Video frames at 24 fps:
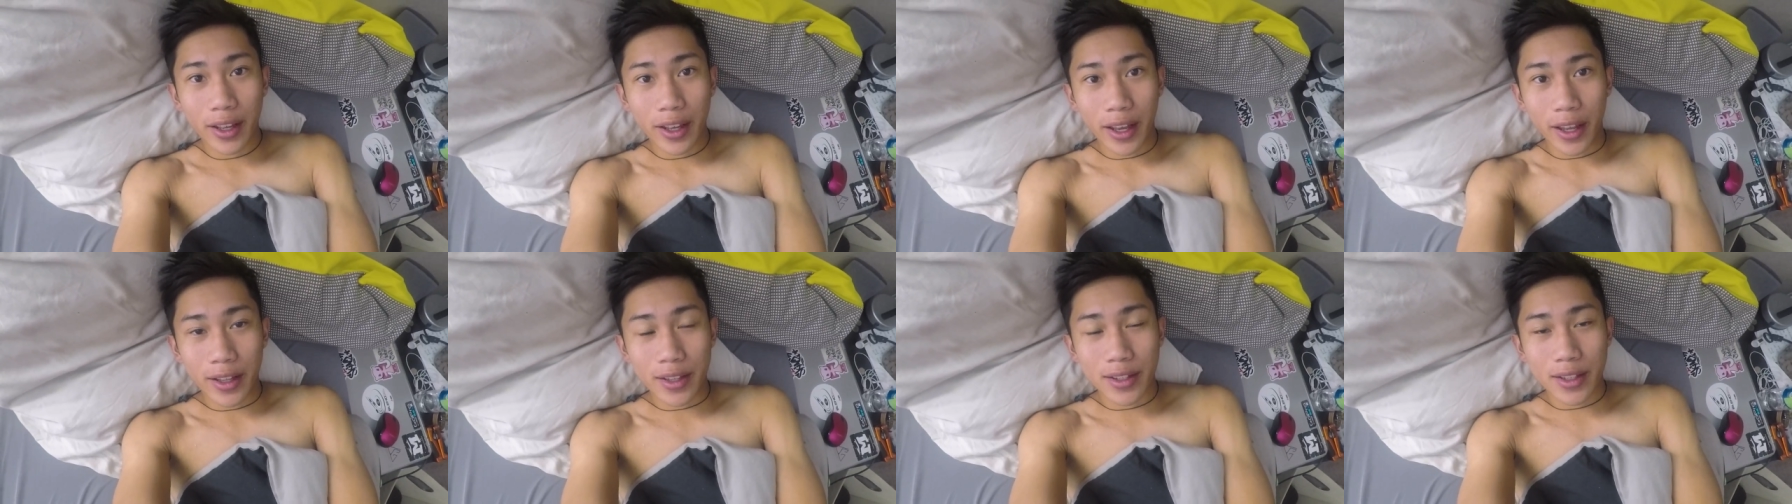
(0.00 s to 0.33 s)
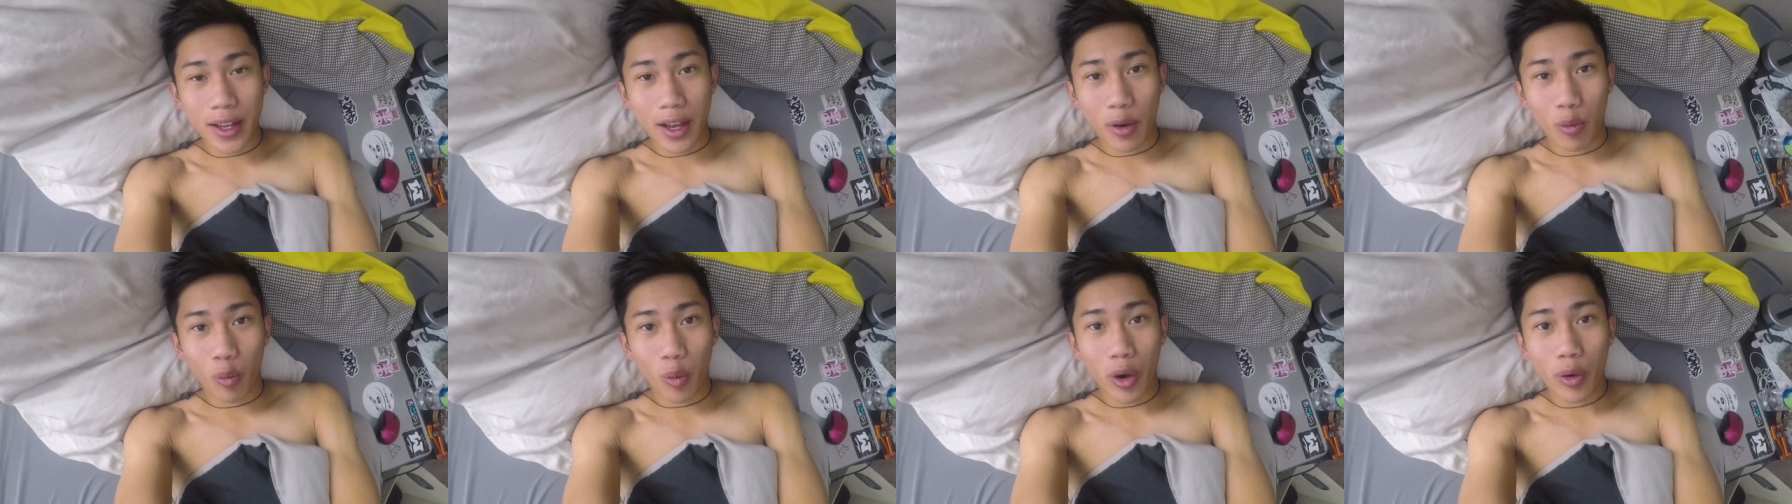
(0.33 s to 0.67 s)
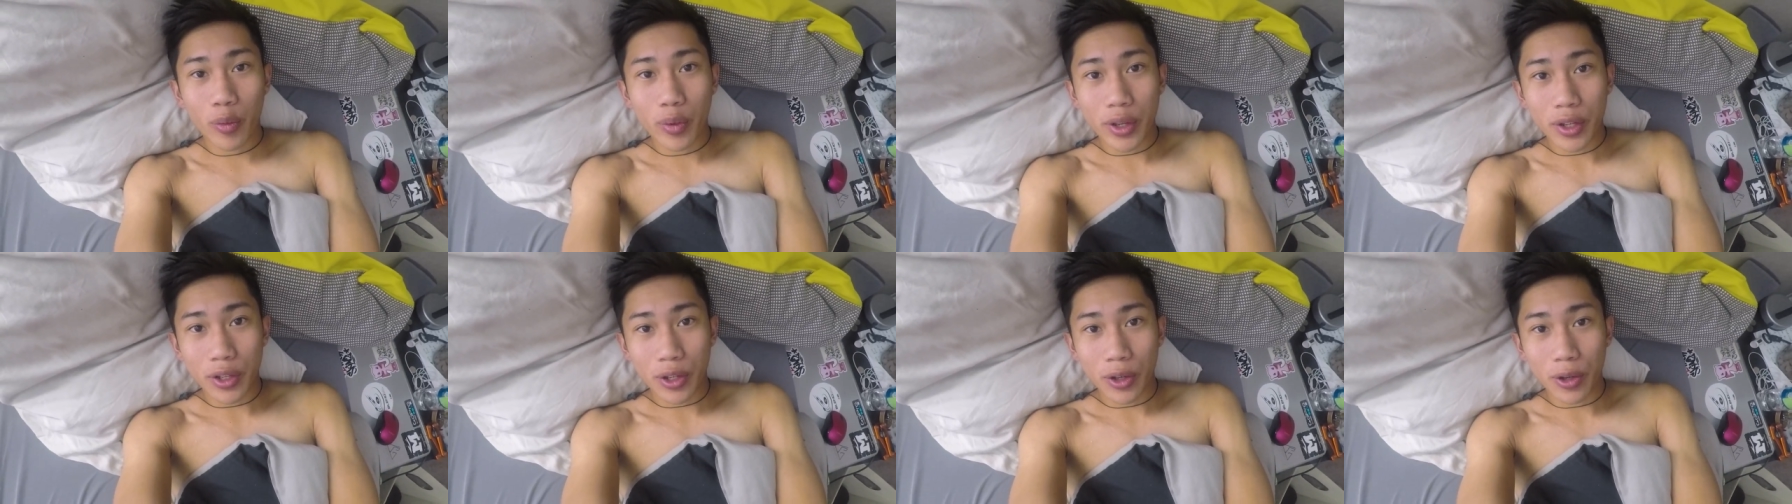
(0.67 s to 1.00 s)
It's not what
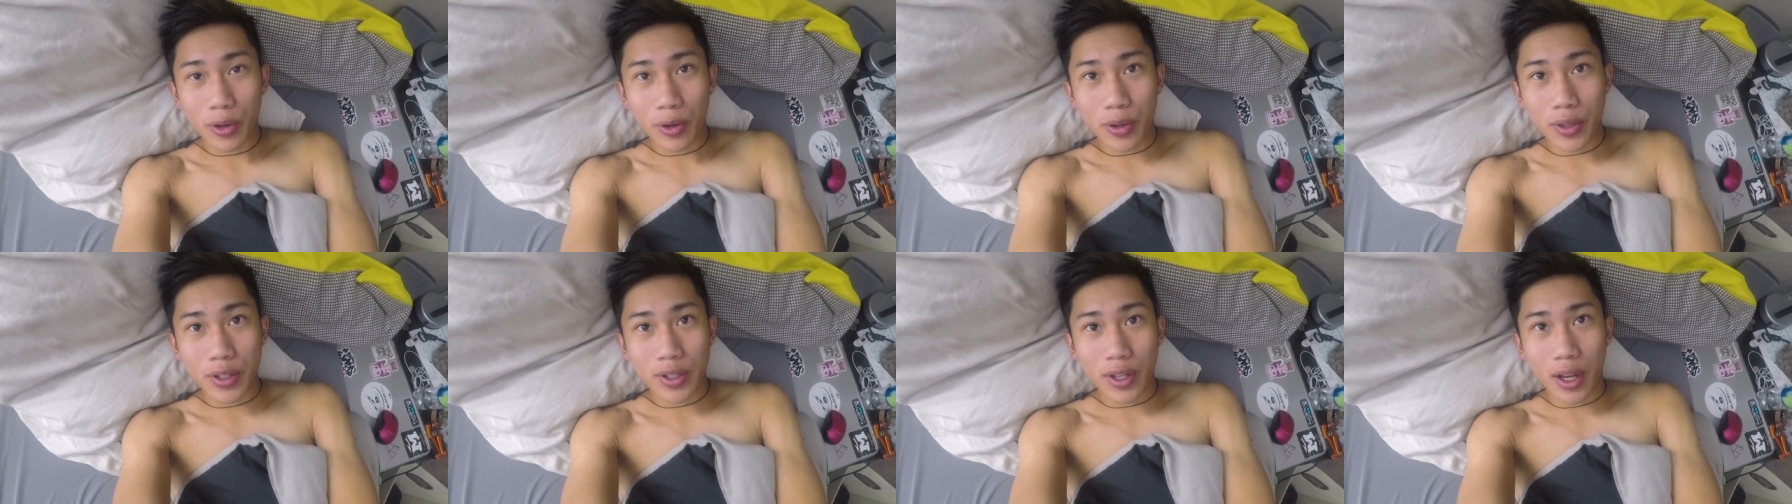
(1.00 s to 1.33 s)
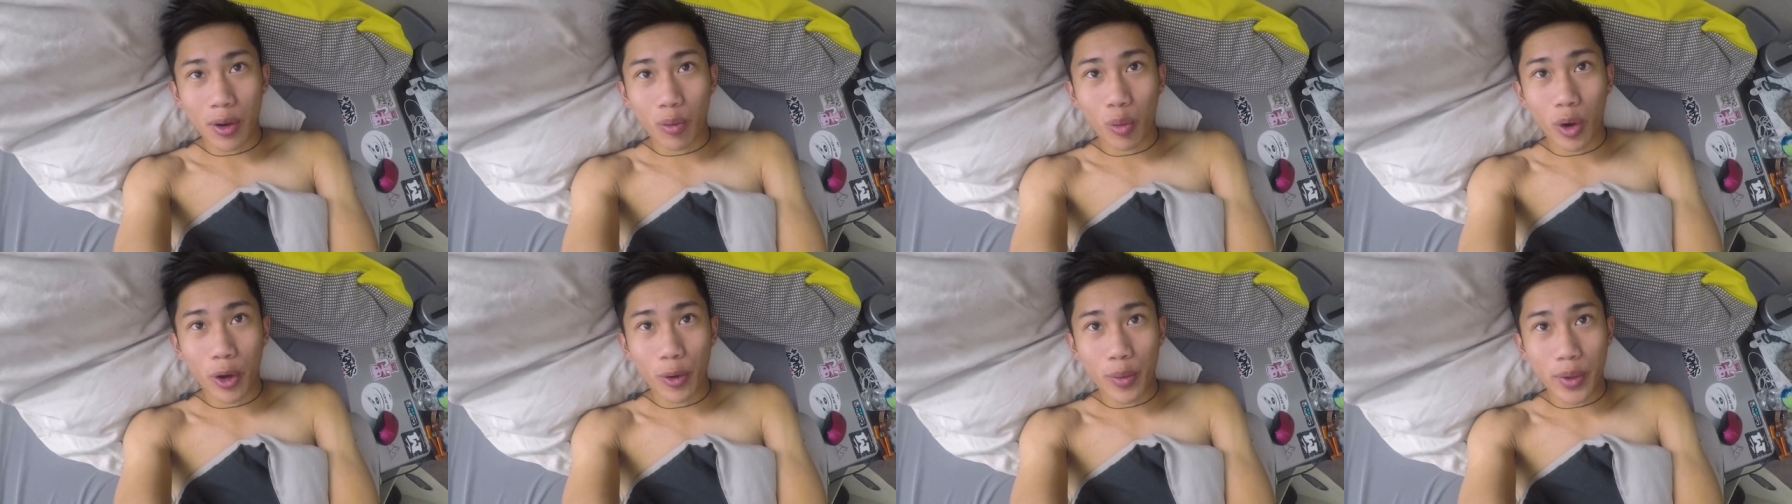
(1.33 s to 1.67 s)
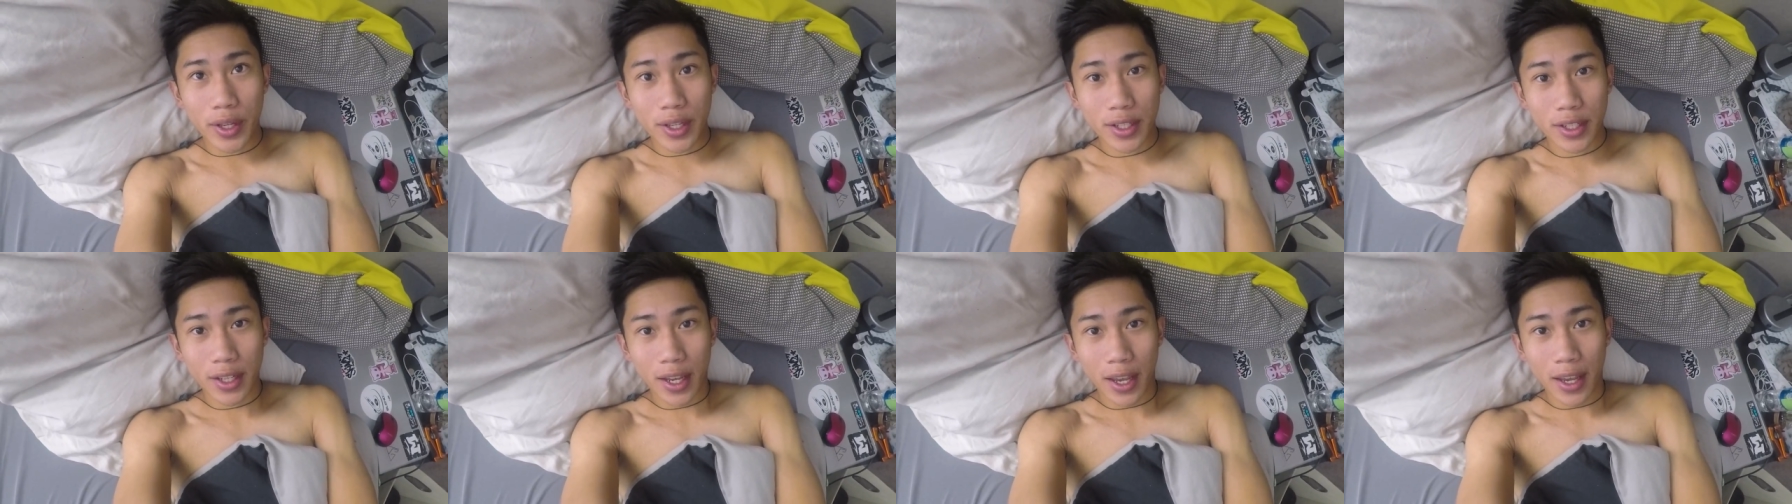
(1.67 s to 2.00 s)
we do, it's not what
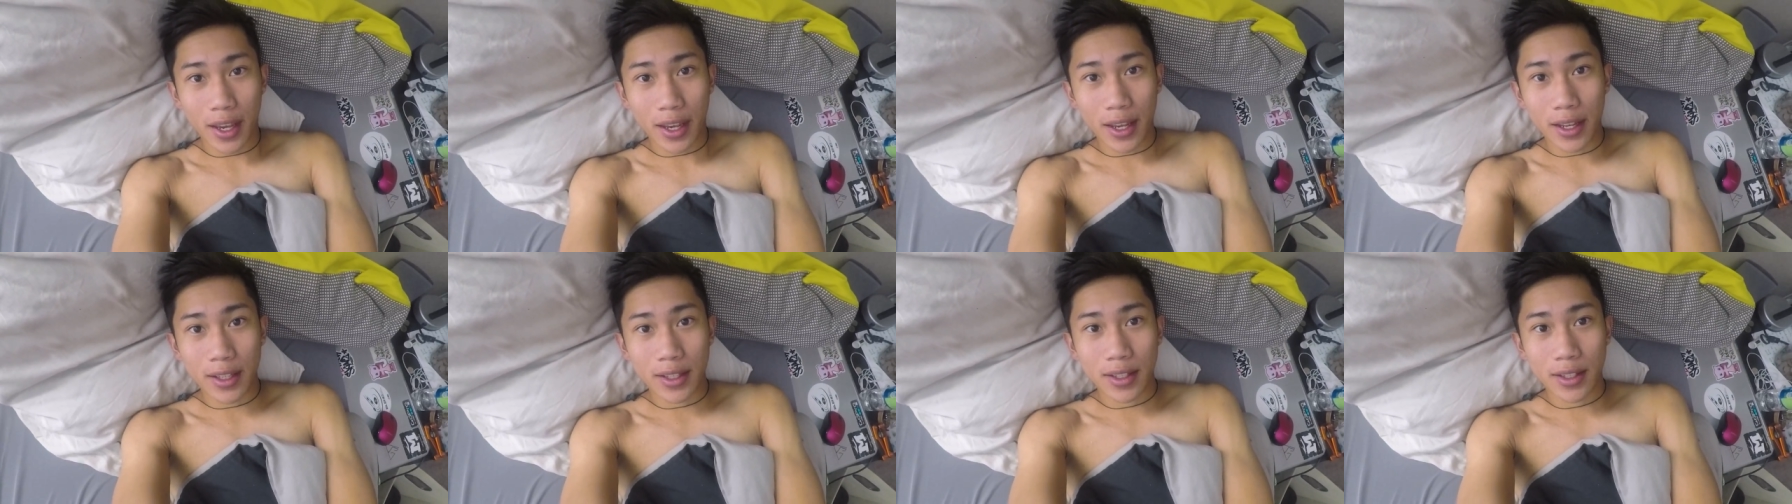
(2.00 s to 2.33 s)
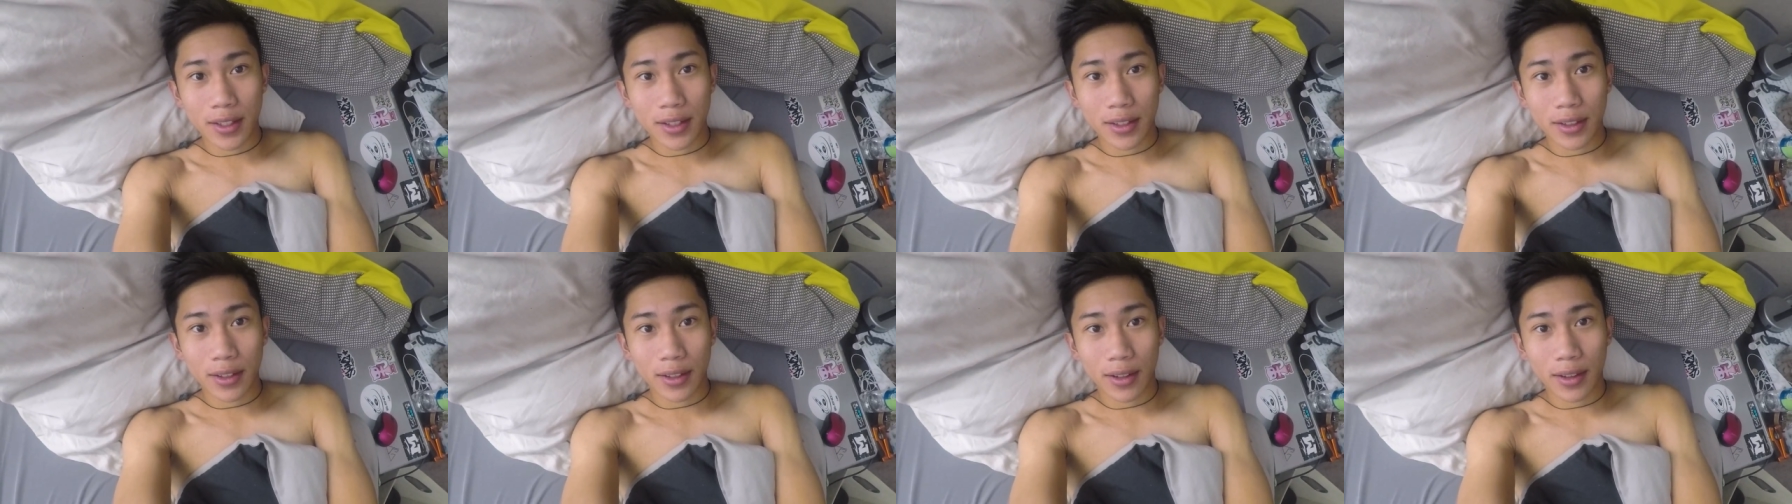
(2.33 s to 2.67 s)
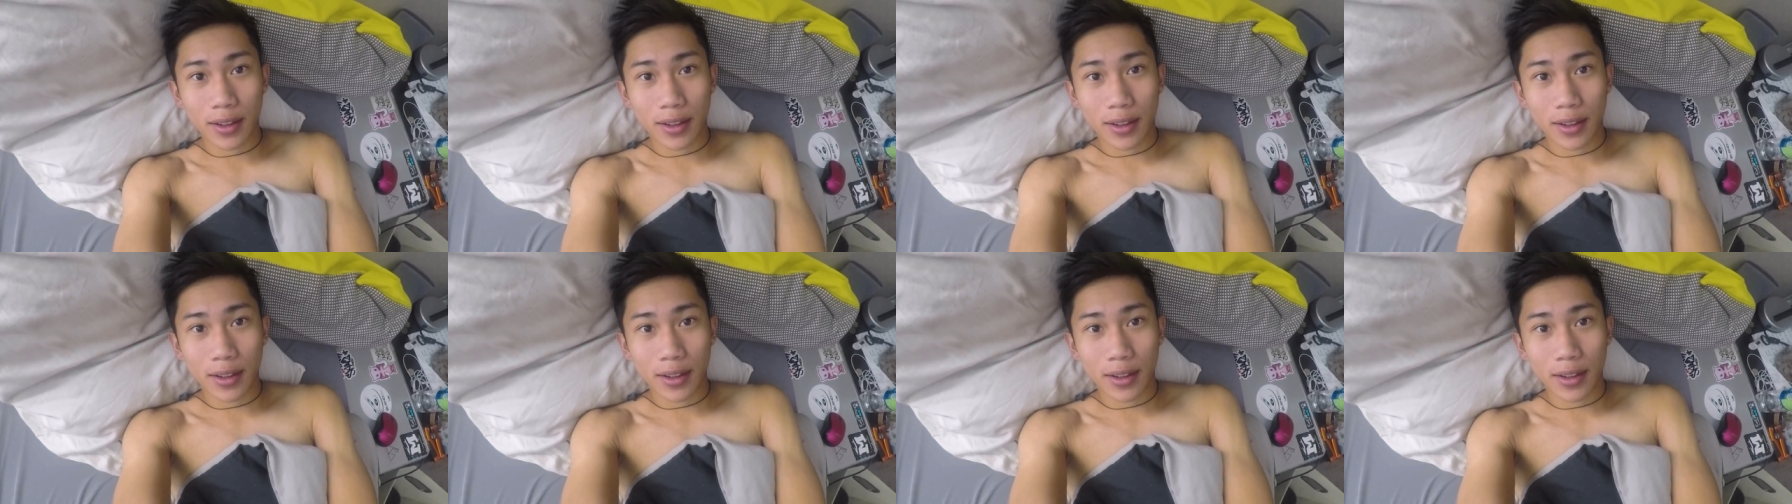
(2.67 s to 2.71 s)
we say, it's